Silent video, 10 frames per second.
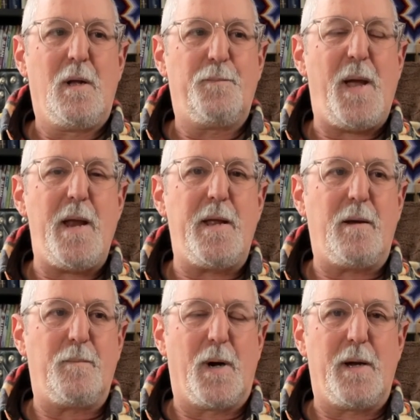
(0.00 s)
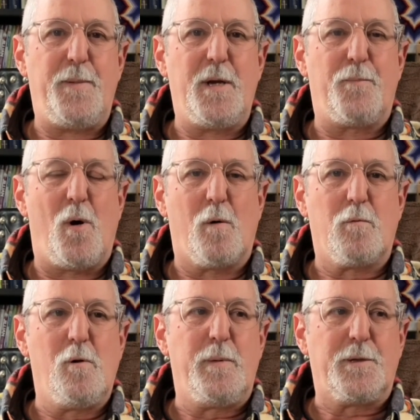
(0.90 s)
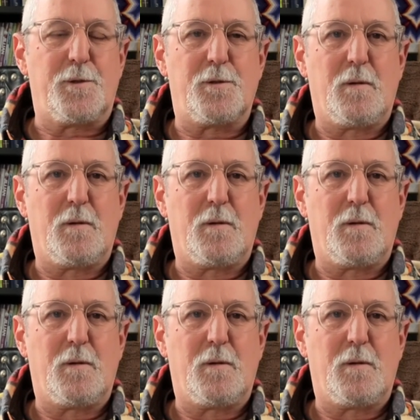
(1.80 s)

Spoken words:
painting by Peter Paul Rubens.